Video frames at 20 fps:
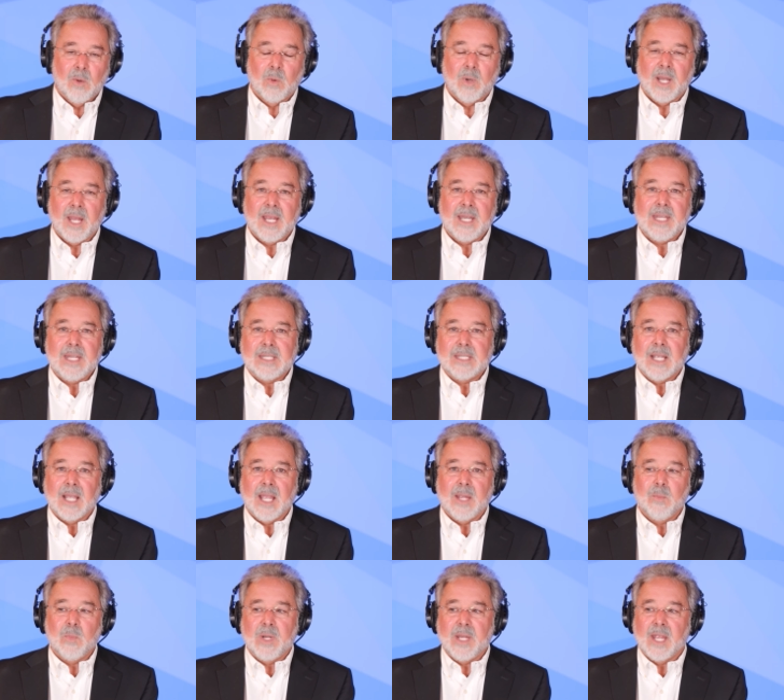where
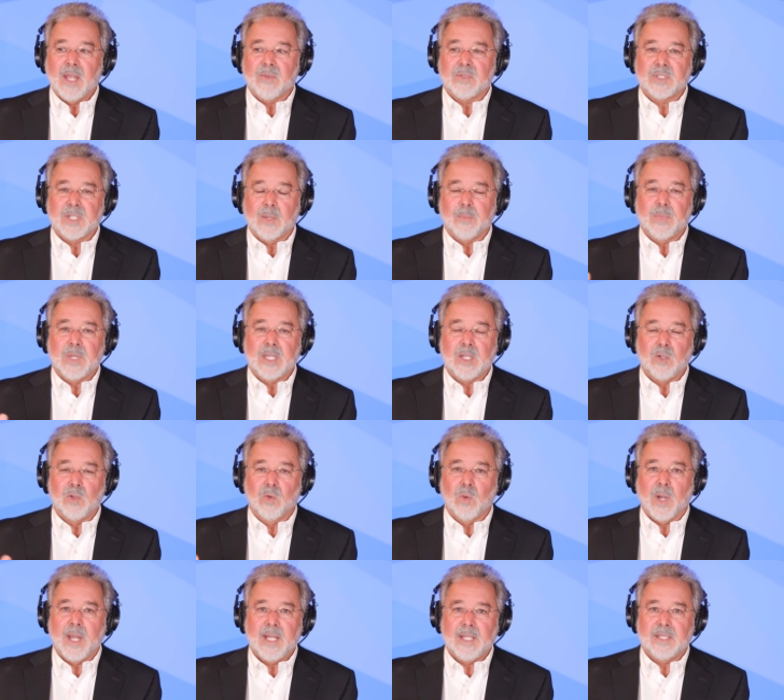anytime we have something
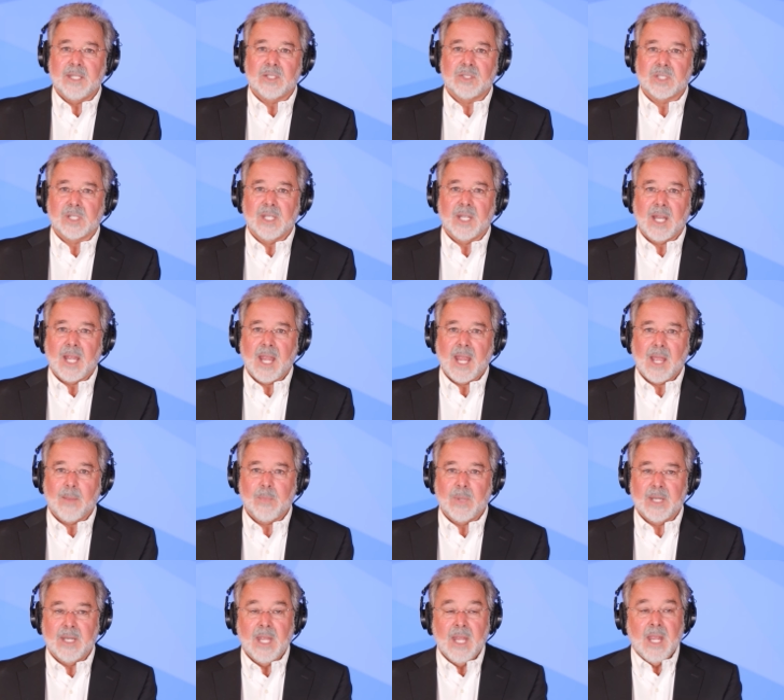great that's going to
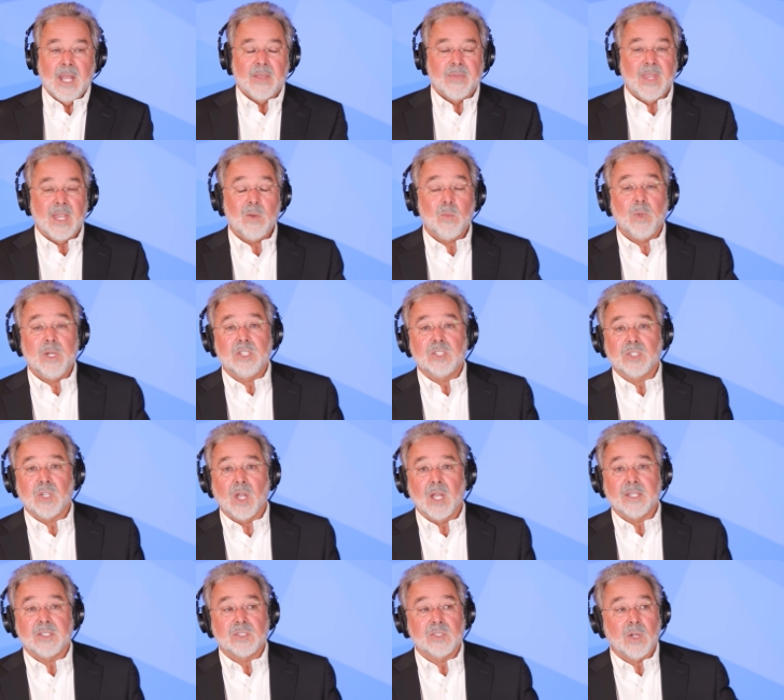happen, then we
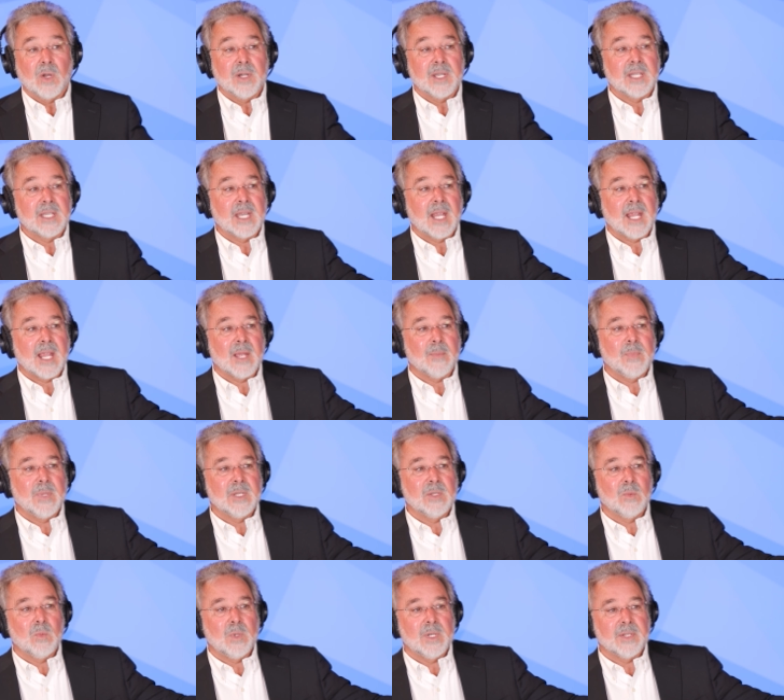saw it starting to
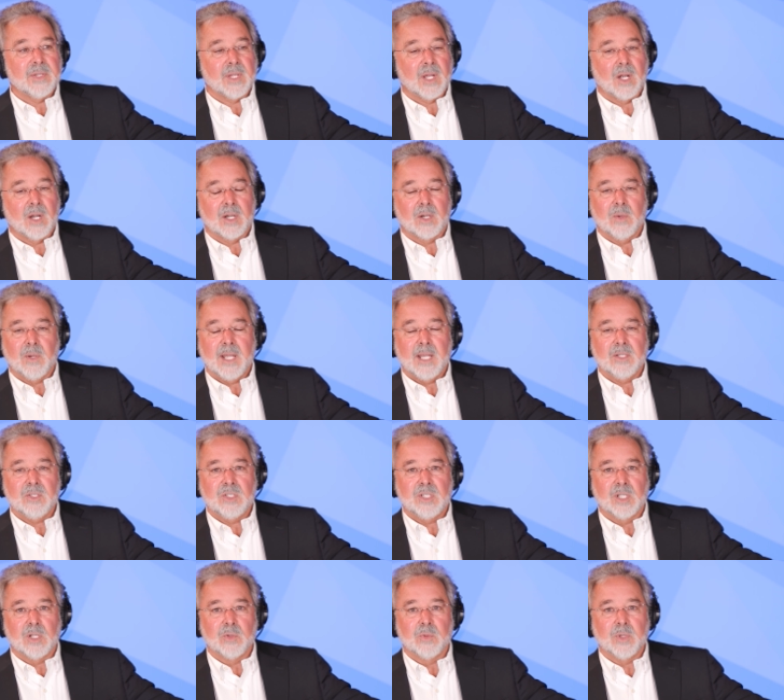happen with our
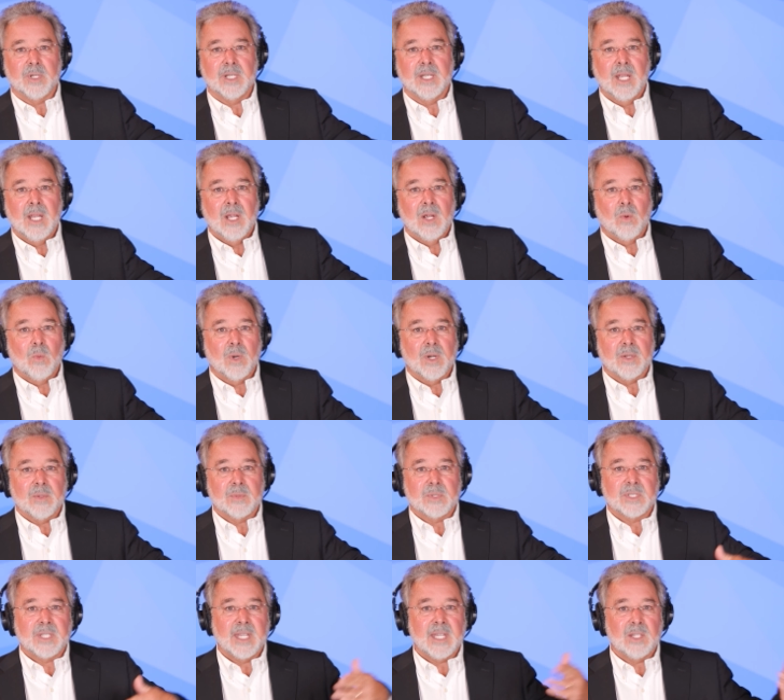grandchildren, where
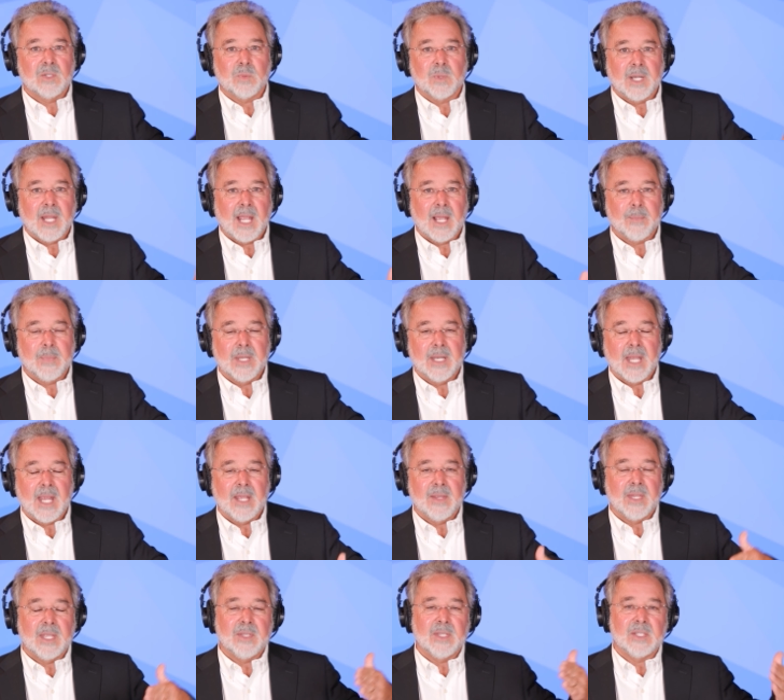things would happen,
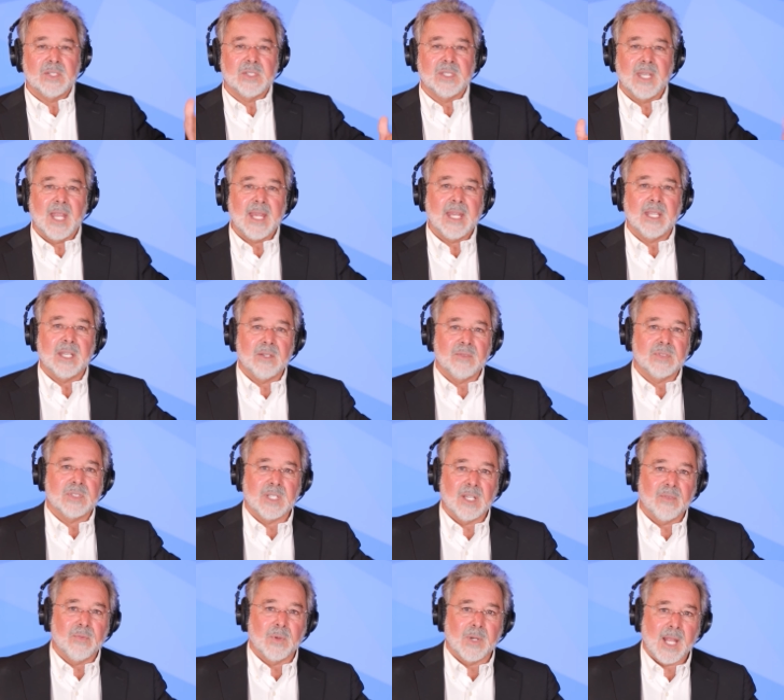and then this negative
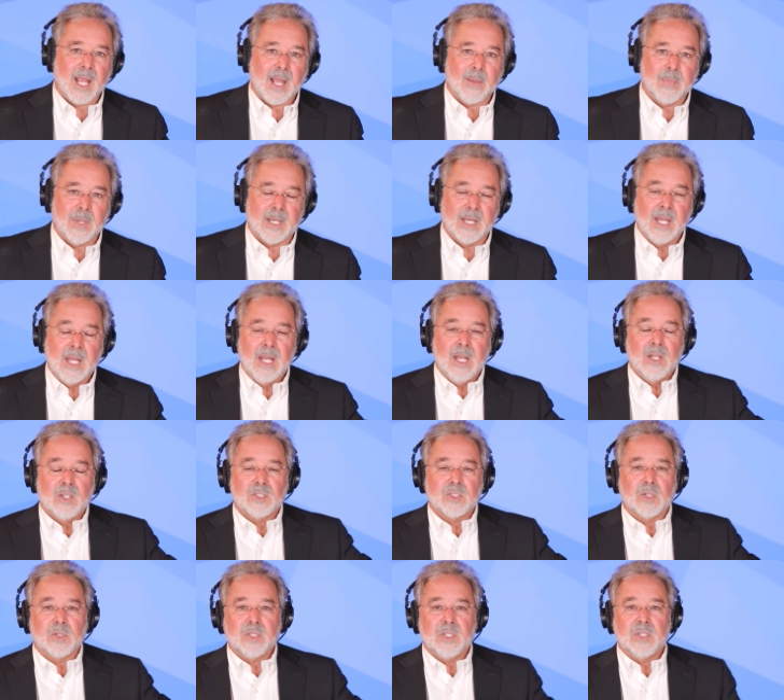stuff would happen.
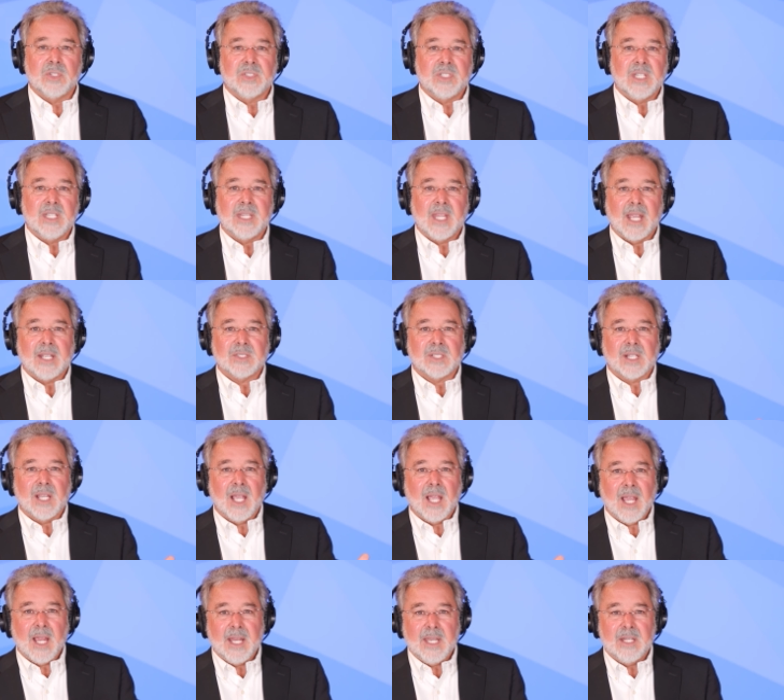So you see, that's
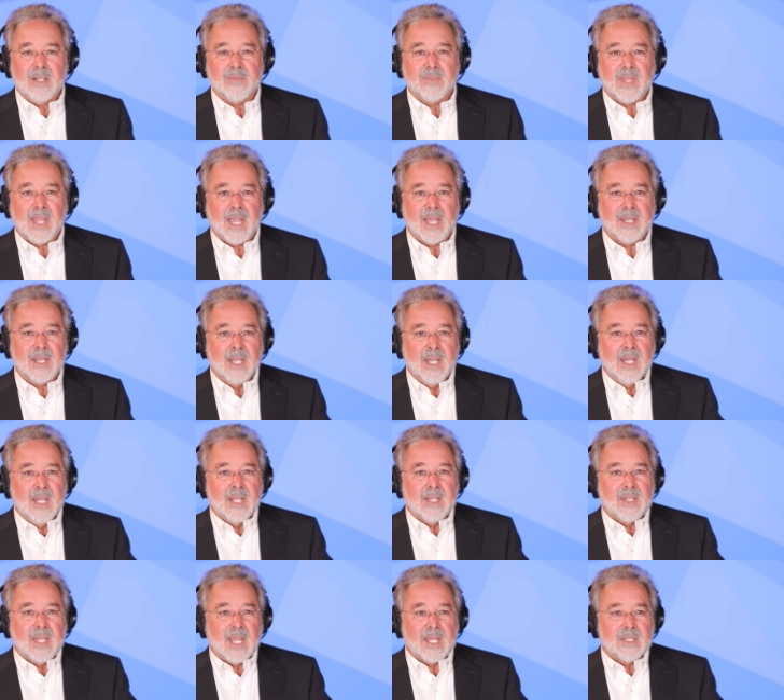kind of that
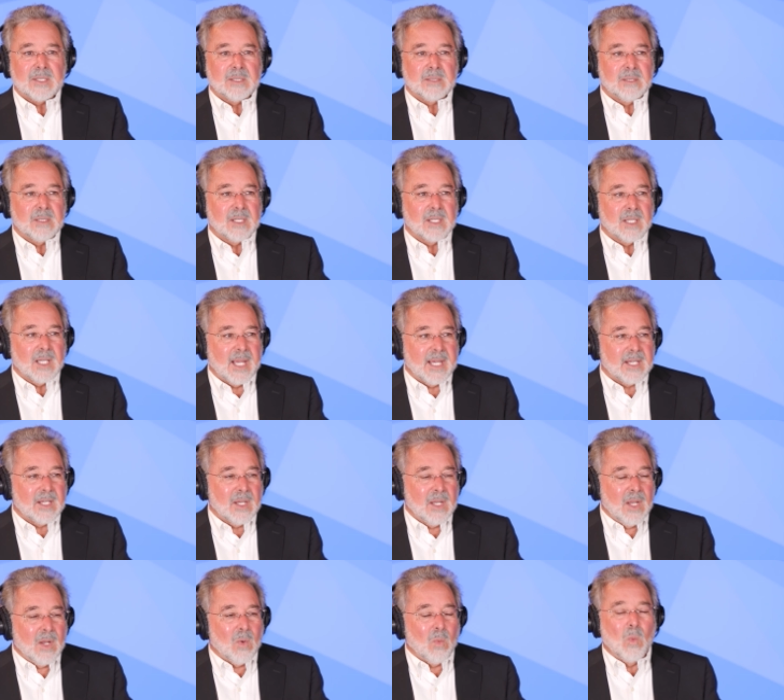that
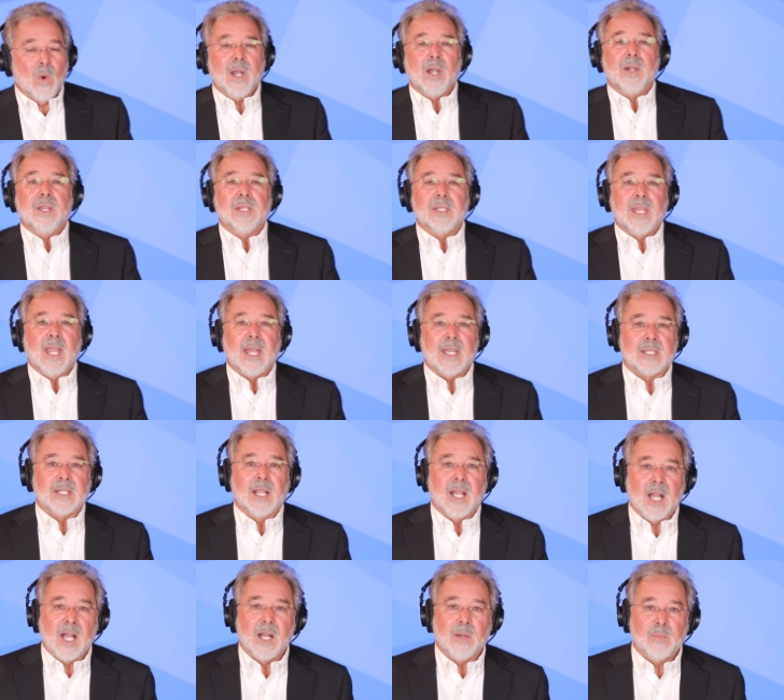like where did that
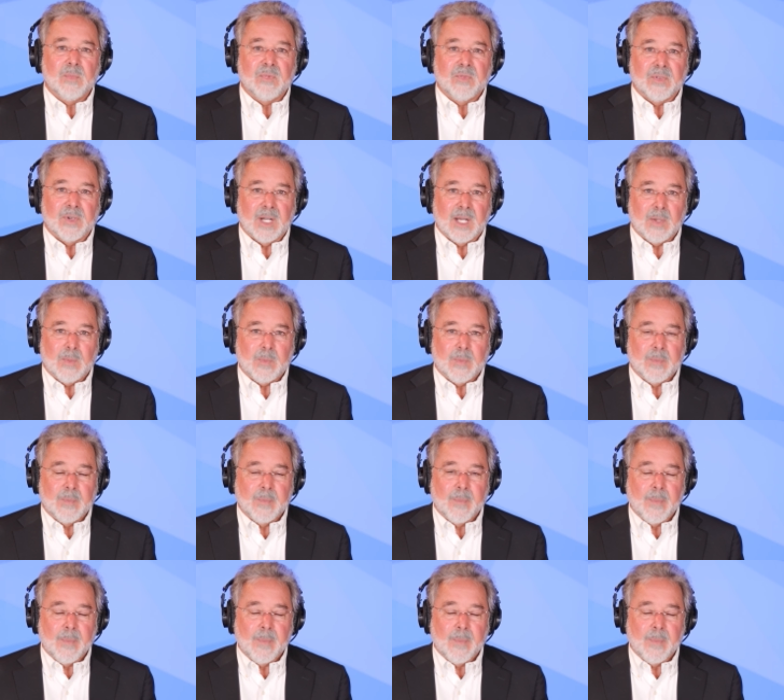come from?